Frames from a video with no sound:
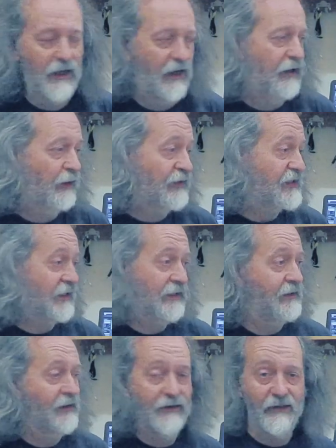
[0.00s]
And
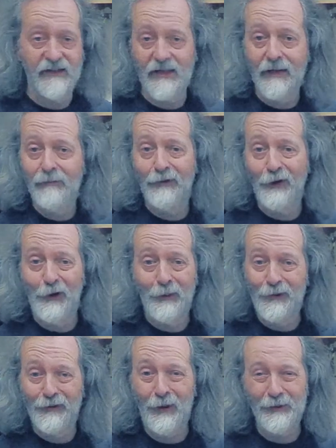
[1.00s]
obviously there's an infinite
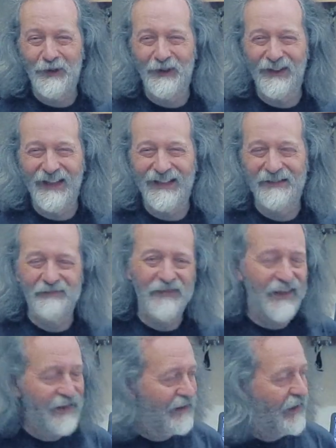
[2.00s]
number of options there.
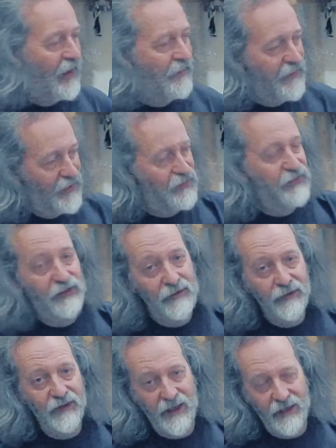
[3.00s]
And that's true
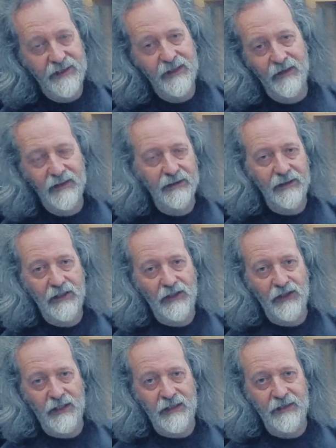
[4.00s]
for the entire lead
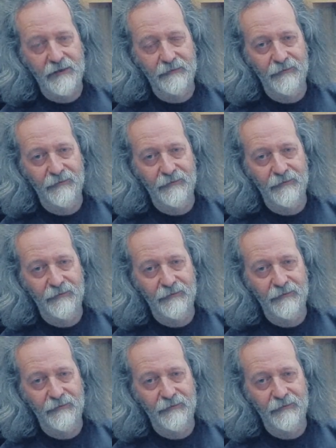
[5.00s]
sheet.